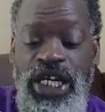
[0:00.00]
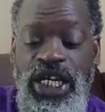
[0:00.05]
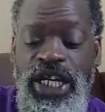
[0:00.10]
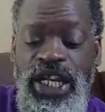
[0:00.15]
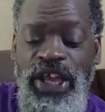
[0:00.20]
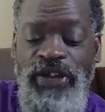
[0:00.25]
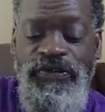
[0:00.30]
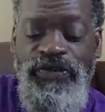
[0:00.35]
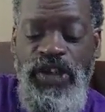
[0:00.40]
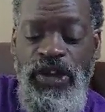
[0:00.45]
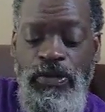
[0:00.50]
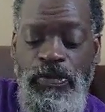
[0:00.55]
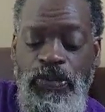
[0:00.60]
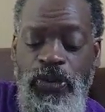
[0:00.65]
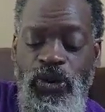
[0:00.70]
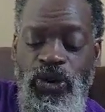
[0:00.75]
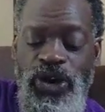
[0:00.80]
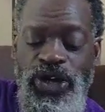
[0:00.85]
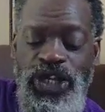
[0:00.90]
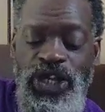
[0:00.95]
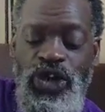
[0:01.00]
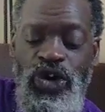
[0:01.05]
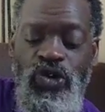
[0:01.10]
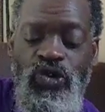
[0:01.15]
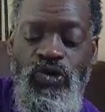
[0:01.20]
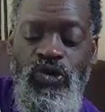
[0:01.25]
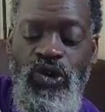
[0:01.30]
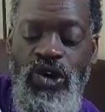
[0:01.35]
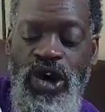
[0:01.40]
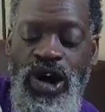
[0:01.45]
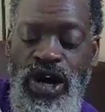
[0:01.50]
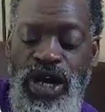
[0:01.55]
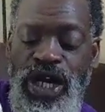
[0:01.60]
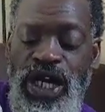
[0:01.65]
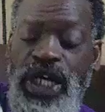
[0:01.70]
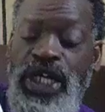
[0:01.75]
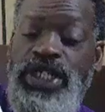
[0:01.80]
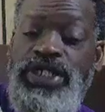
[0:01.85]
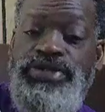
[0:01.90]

Lift it for your water.